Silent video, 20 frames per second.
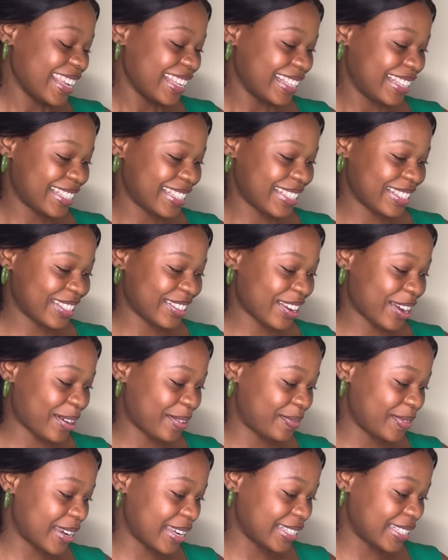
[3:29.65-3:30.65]
This is so
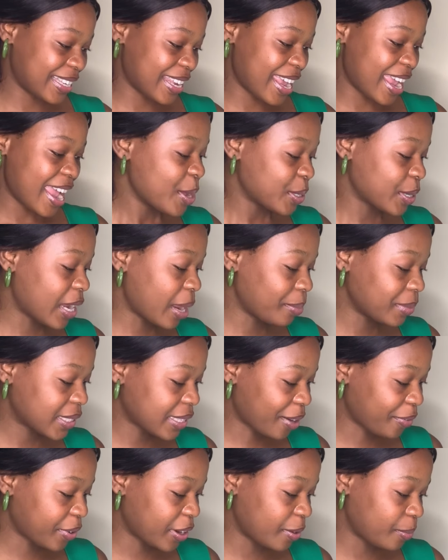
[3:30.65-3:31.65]
amazing. So let me
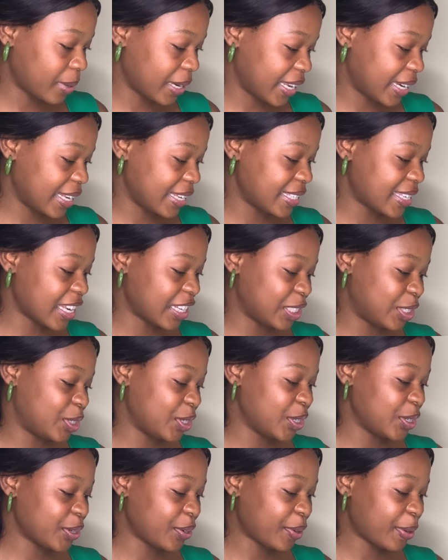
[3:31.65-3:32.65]
start from the beginning. It says, do
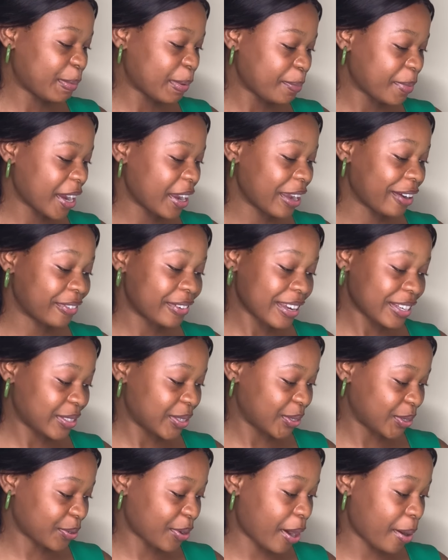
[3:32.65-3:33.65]
you remember your first
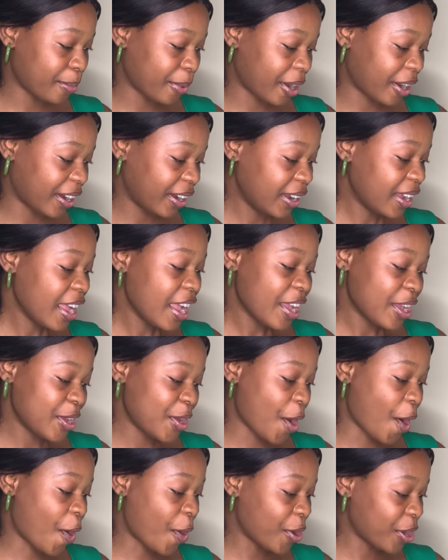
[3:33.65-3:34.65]
subscriber,
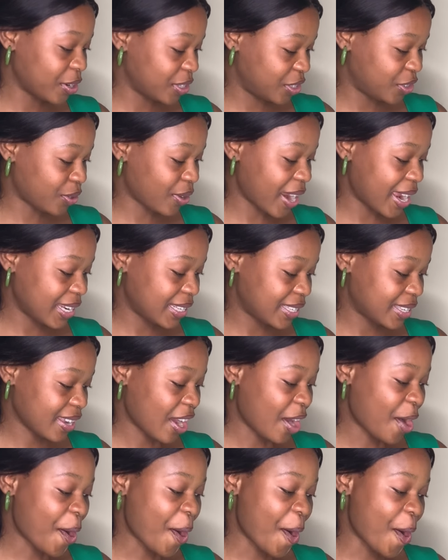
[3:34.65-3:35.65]
your 100th,
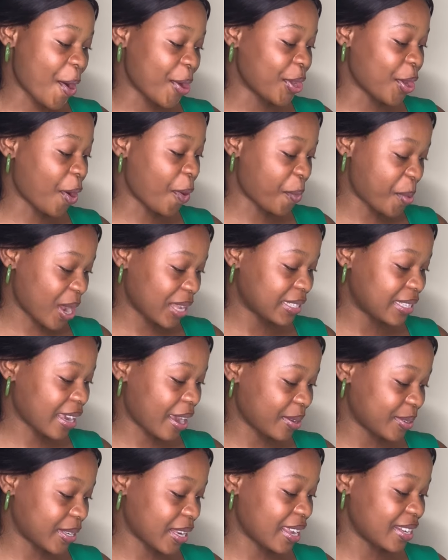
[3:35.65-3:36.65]
or your
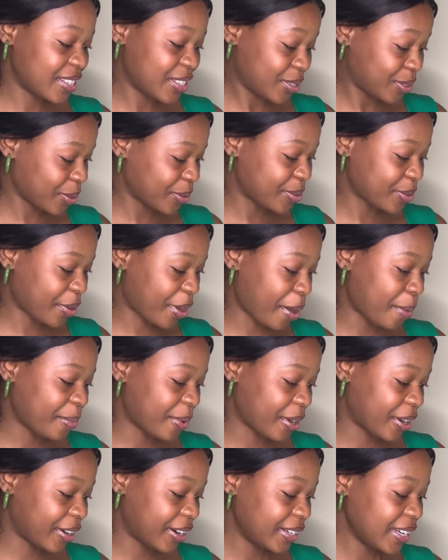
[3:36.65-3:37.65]
1000th
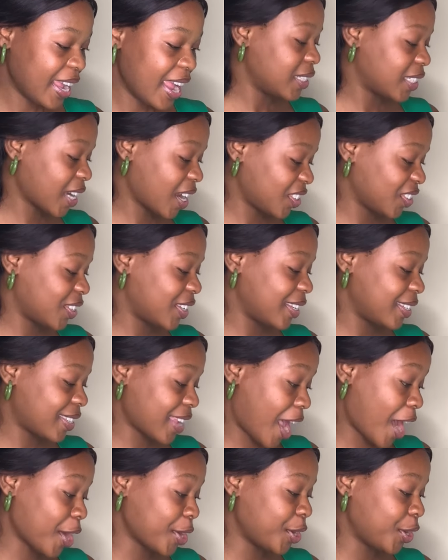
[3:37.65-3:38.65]
subscriber? Chances
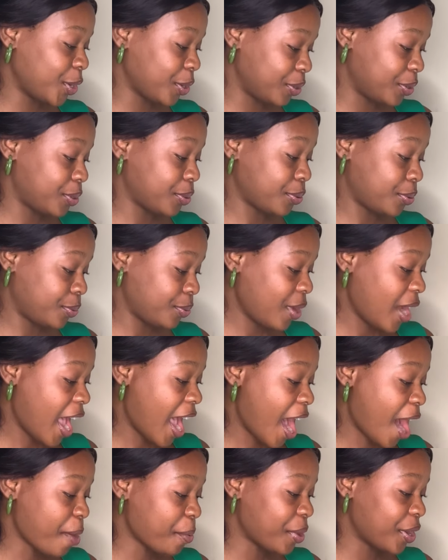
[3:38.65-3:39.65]
are you do,
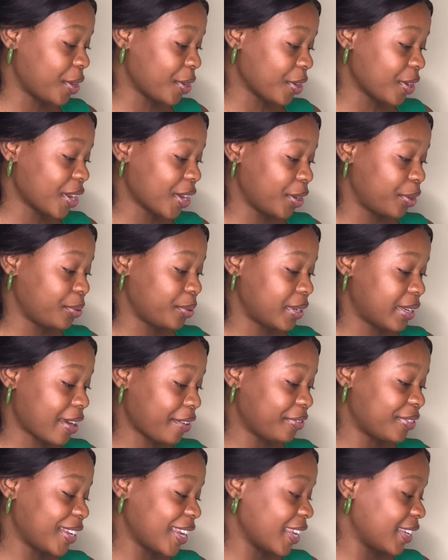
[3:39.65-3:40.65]
and we know that you will
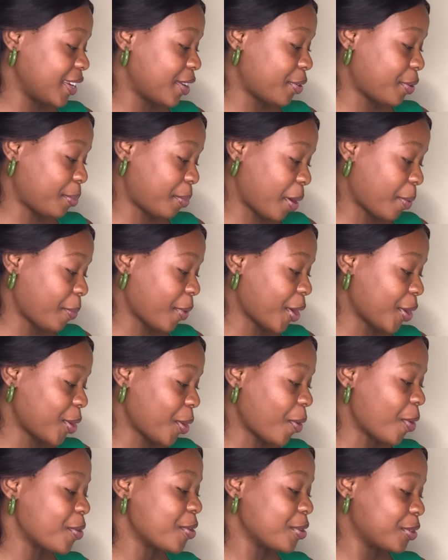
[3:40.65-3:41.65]
definitely remember
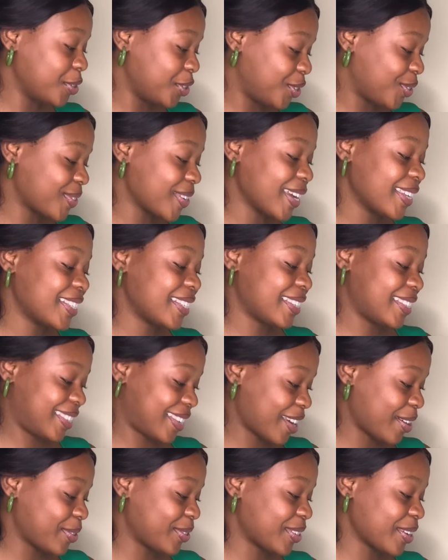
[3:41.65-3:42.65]
your
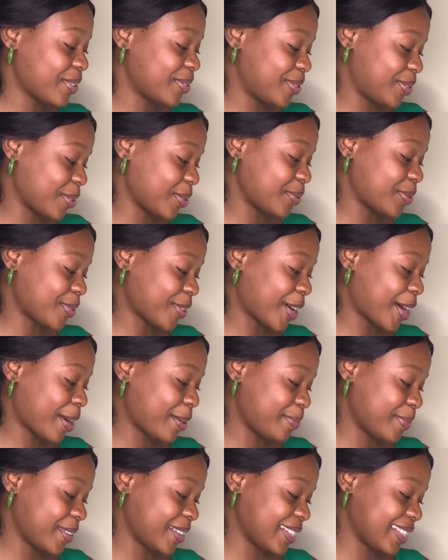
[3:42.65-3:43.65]
100,000
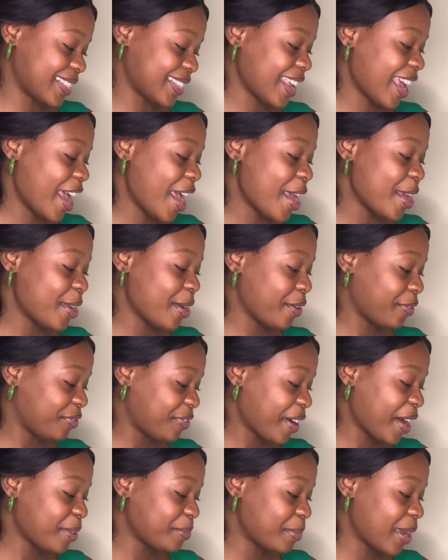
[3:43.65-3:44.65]
subscribers. Your
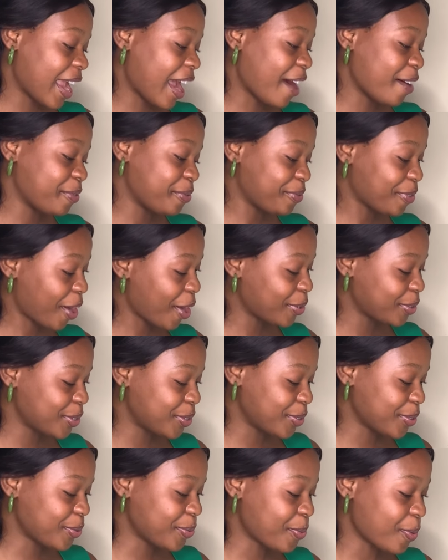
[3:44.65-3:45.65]
fan may have found
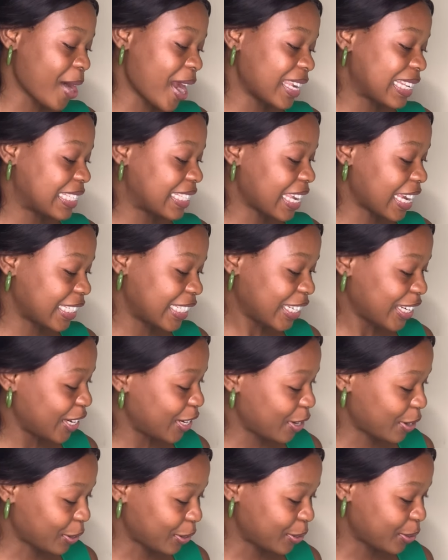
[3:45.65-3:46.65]
you while searching
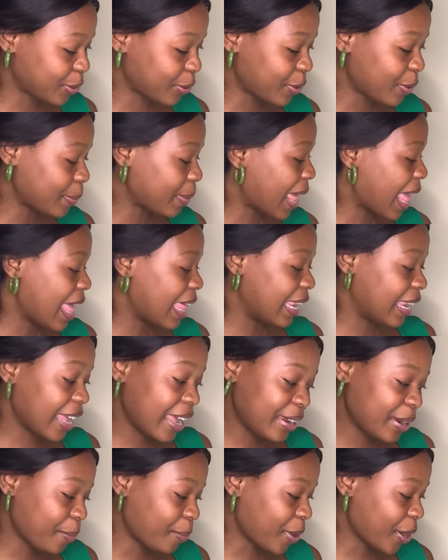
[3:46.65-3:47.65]
YouTube,
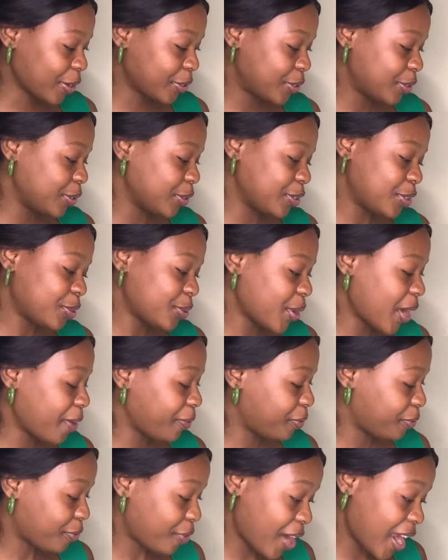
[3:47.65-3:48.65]
learn about you through
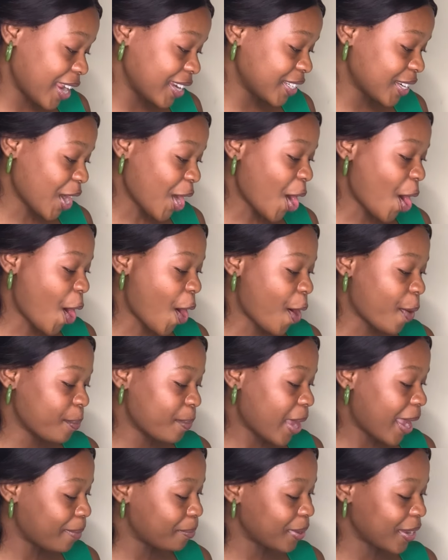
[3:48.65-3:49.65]
a friend, or
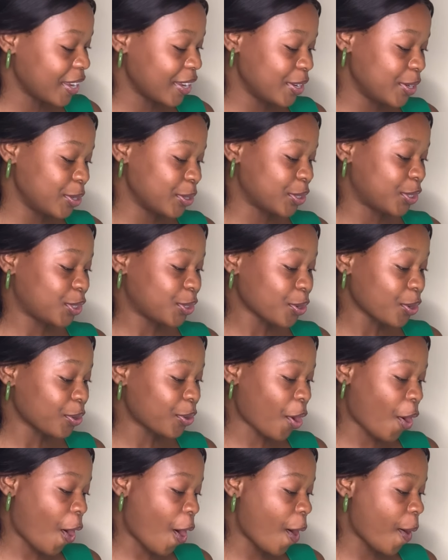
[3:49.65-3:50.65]
maybe you showed
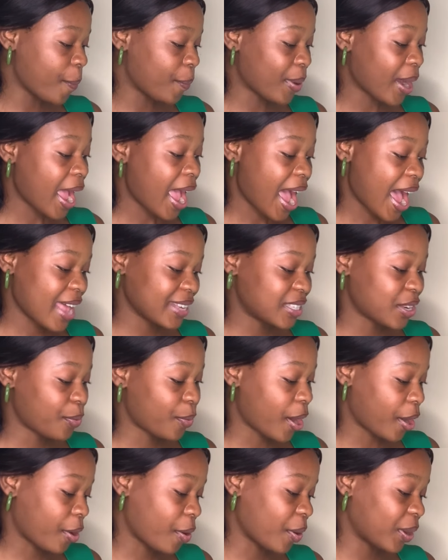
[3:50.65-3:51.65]
up as a
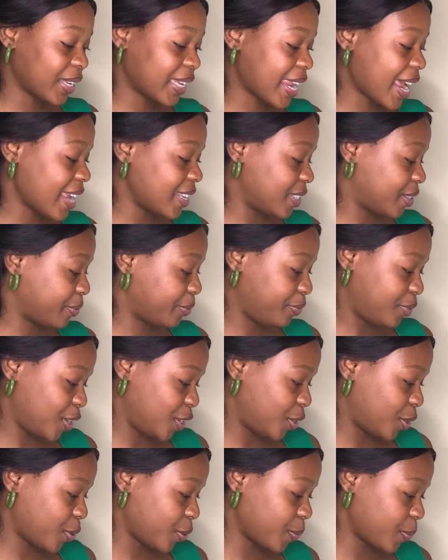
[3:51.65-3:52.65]
recognized
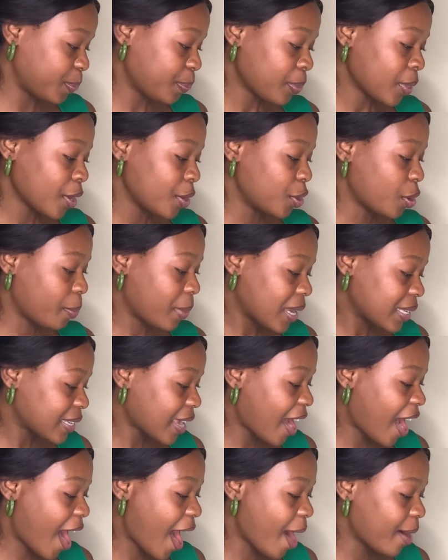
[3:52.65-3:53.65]
video. No matter
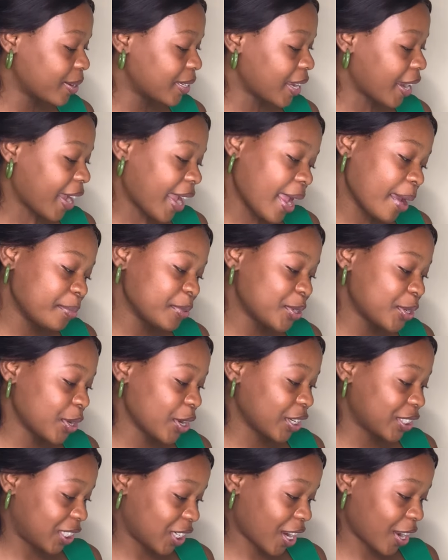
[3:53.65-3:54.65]
how they came to
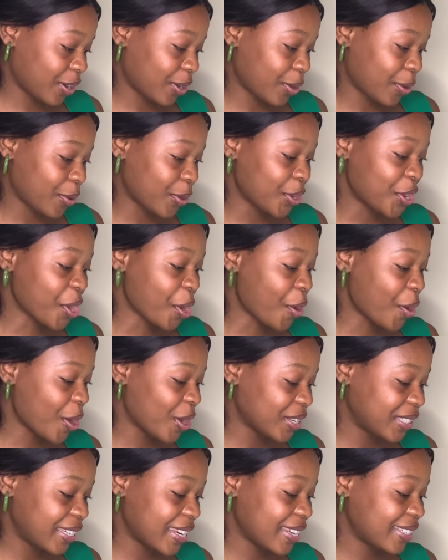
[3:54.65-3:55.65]
your channel, your
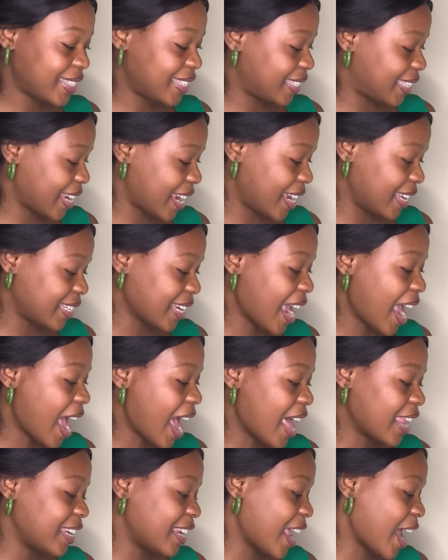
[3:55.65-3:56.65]
audience stayed
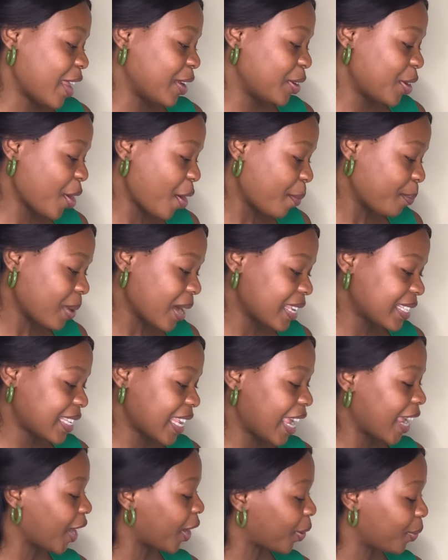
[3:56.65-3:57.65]
and their numbers
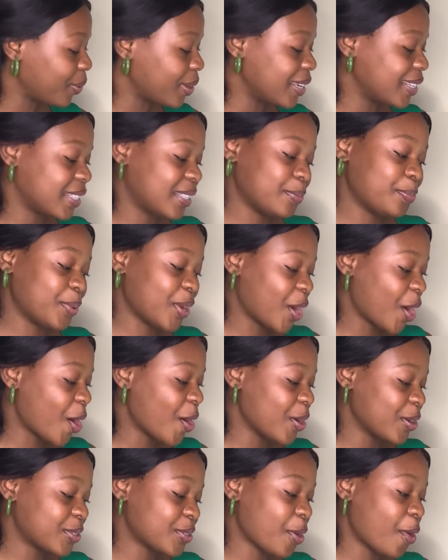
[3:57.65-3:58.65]
increased
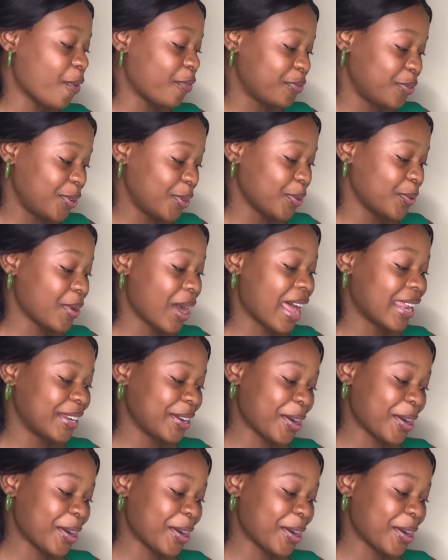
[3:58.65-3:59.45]
because of you and the